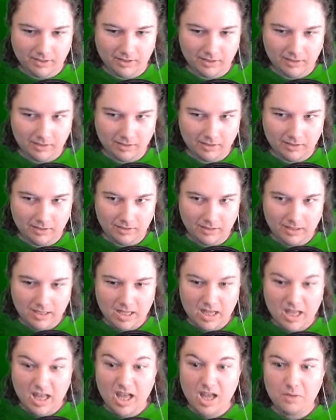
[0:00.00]
huh?
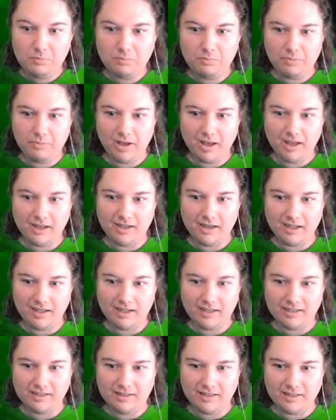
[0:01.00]
Bad
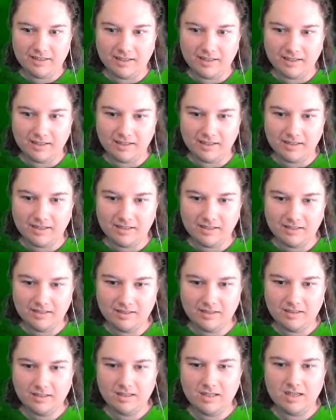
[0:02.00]
idea.
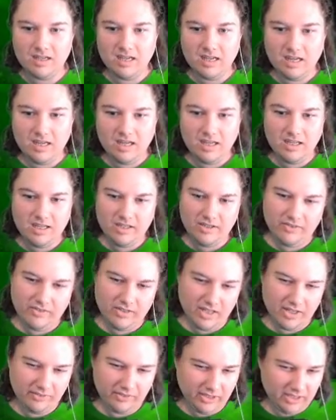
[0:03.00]

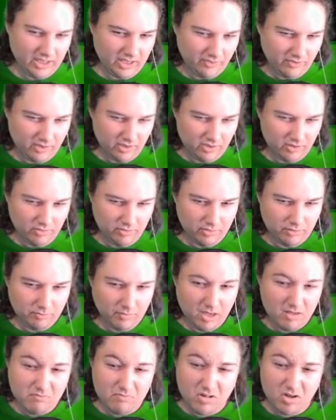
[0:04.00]
Even after giving you
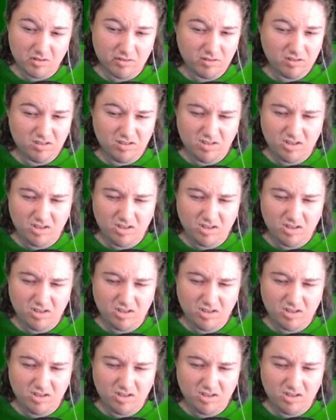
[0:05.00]
my most